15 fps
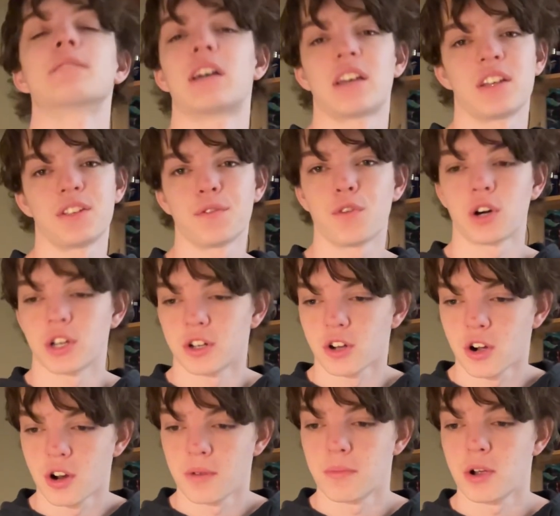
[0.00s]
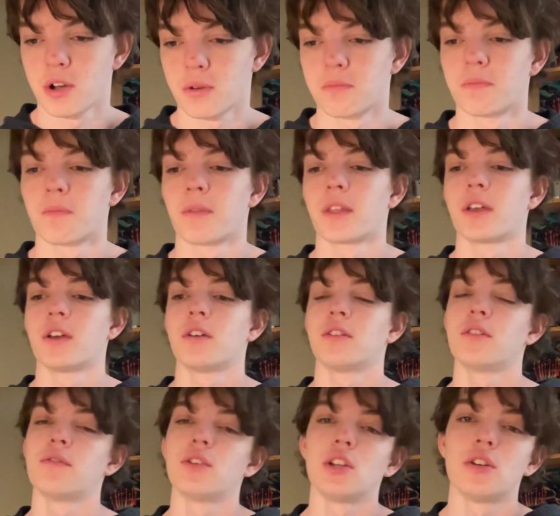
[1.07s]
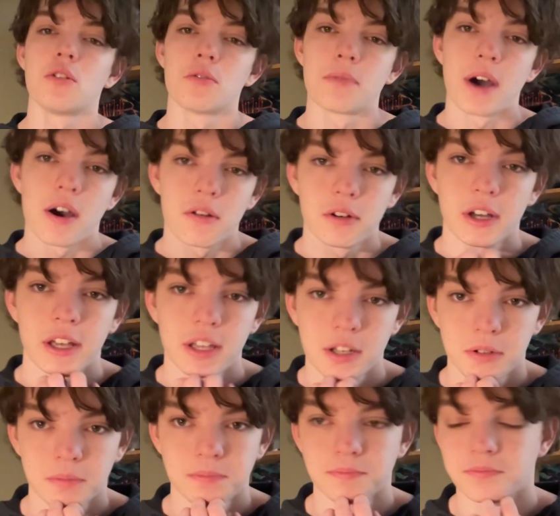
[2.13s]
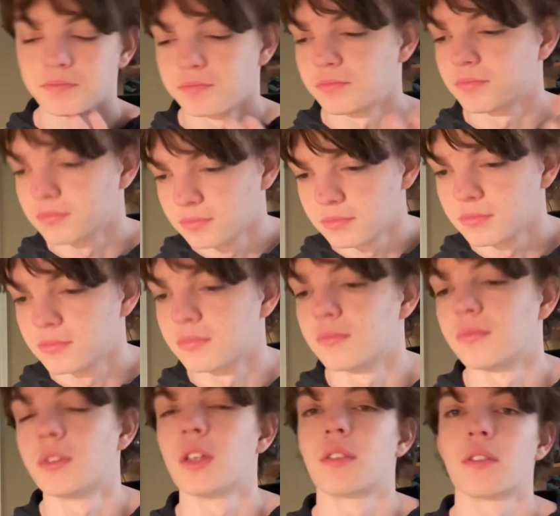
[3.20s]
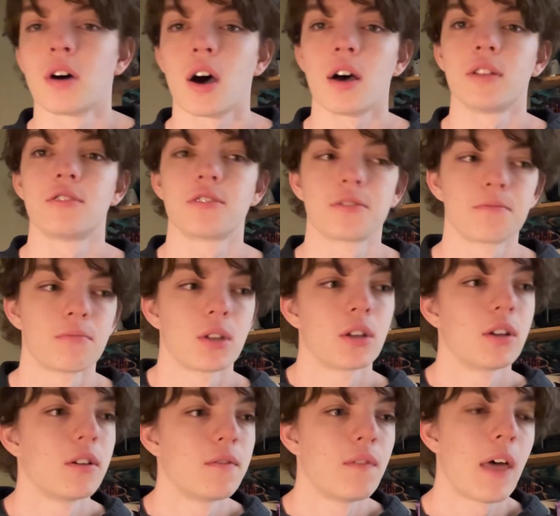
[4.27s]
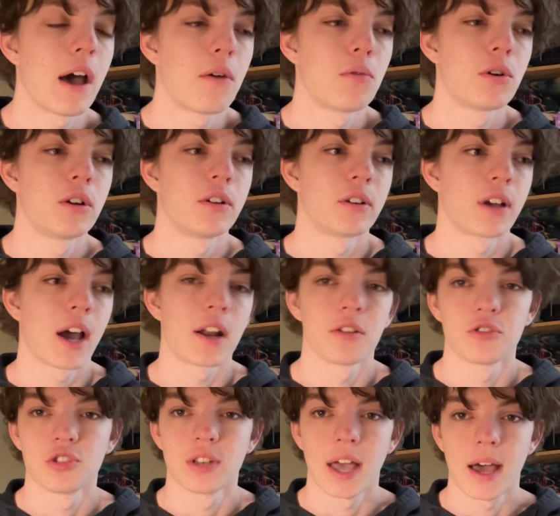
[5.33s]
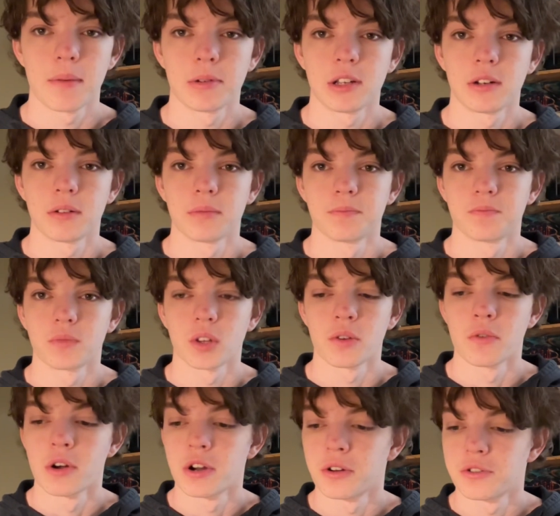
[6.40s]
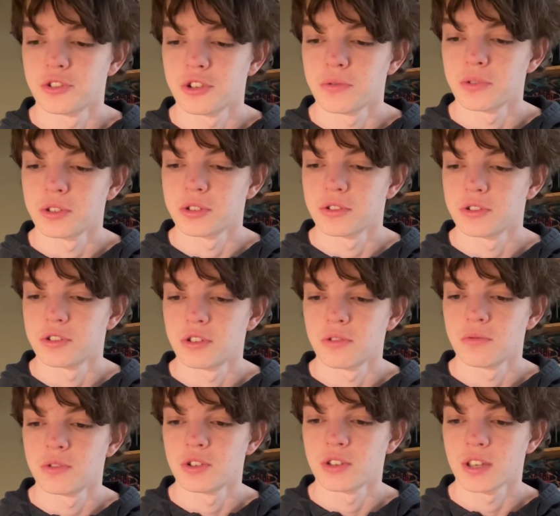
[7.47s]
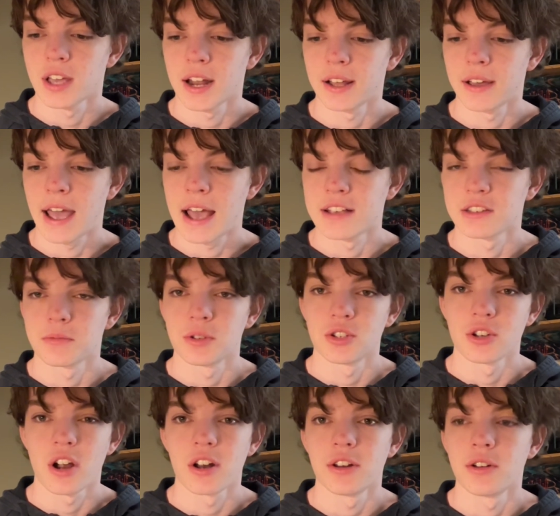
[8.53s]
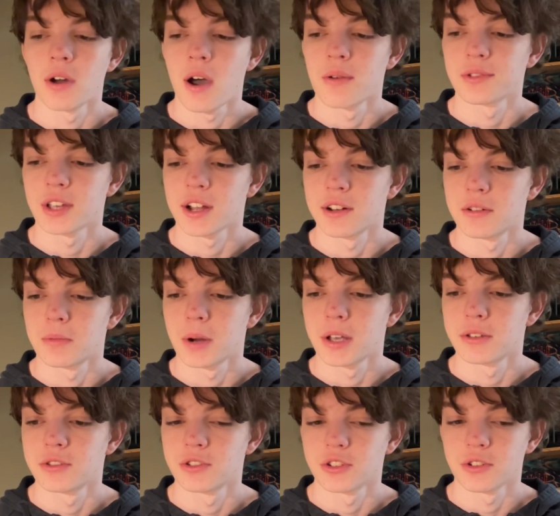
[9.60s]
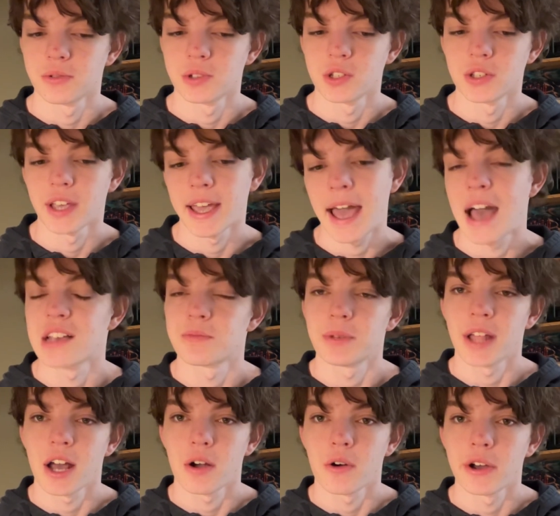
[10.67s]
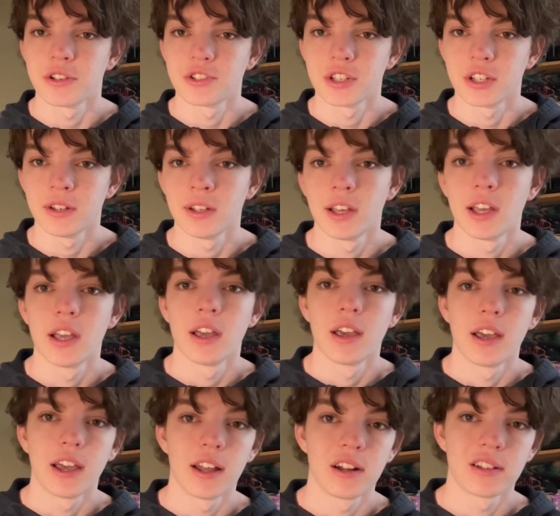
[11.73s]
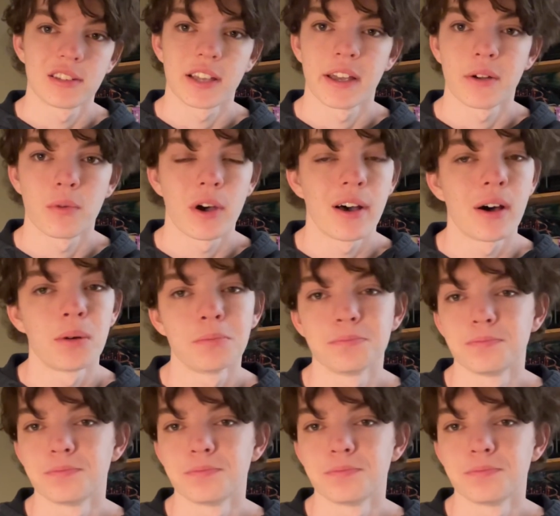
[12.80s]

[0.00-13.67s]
It's fucking hard, bro. The video about like the thoughts, that one kind of just happened where she was just kind of asking me. She already knew I was kind of depressed, and she was just like asking me that question, and it's like, well,